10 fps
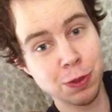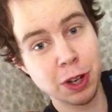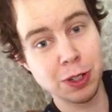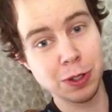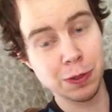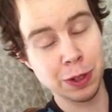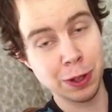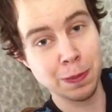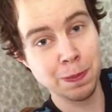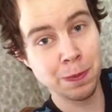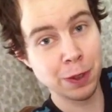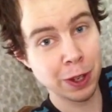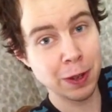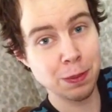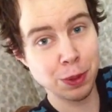for watching this video. If you
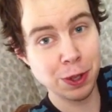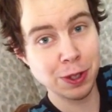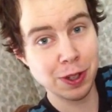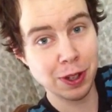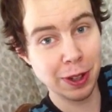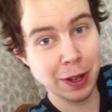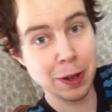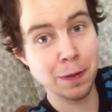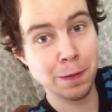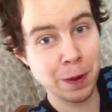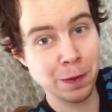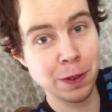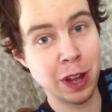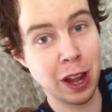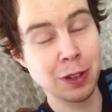like it, please like,
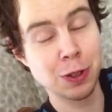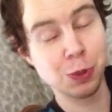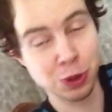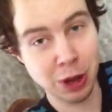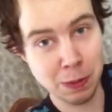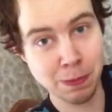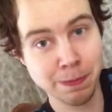favorite, and subscribe.